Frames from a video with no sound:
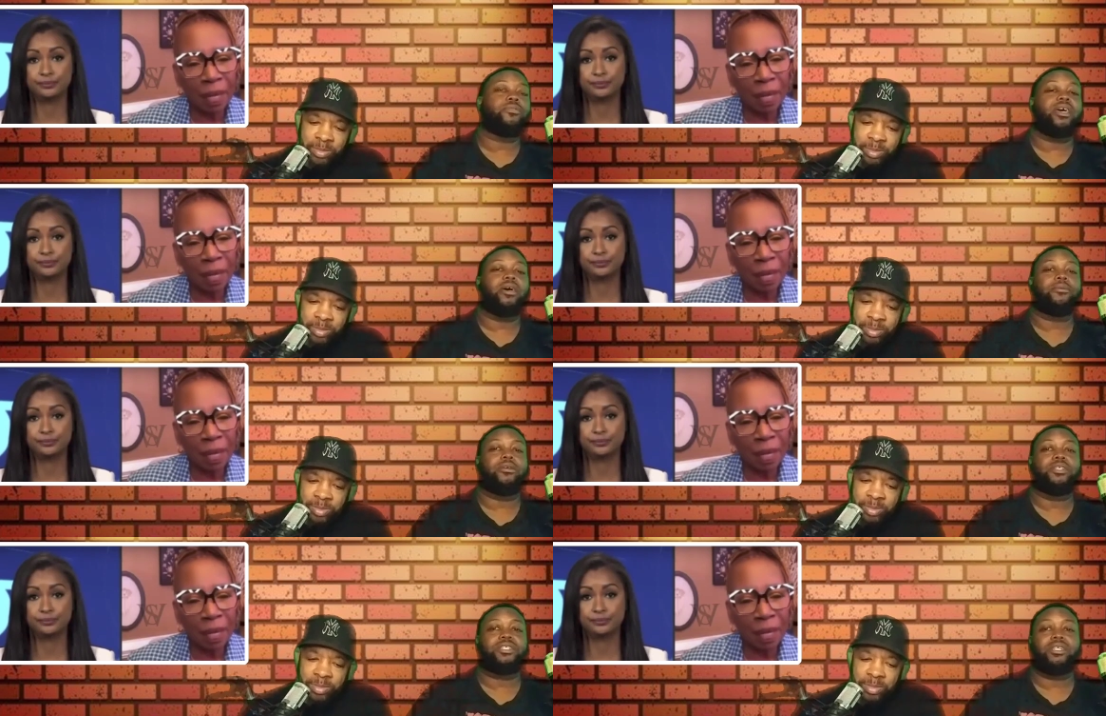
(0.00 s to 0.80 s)
Speaker 1: top are
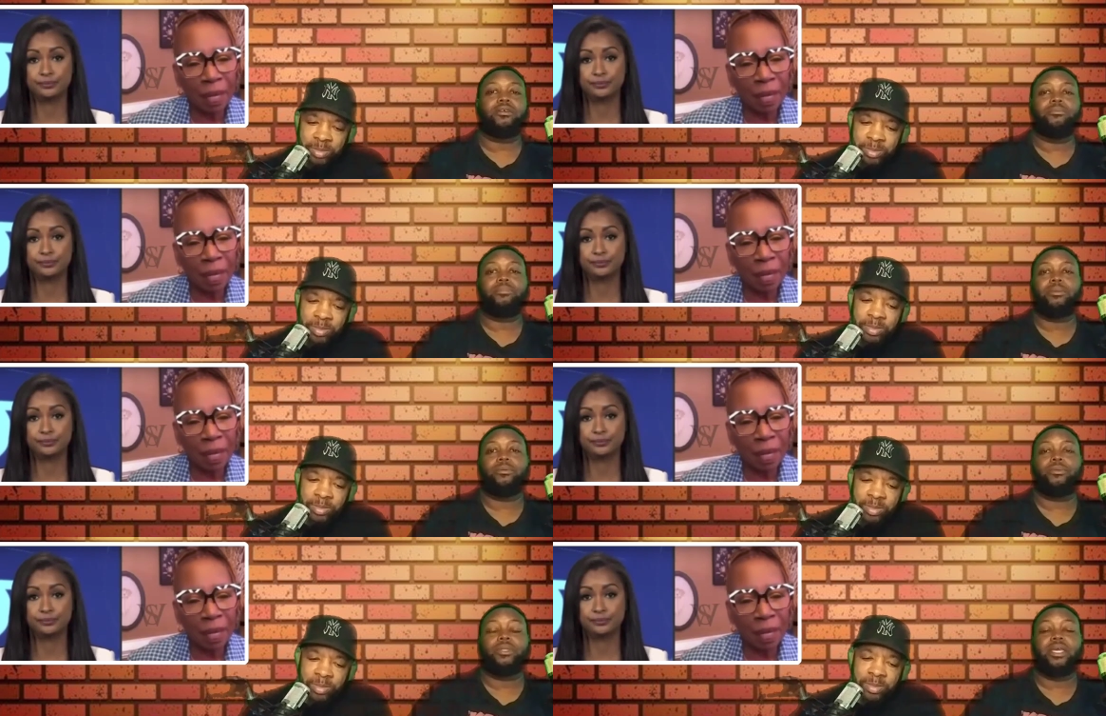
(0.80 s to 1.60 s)
going to shit on people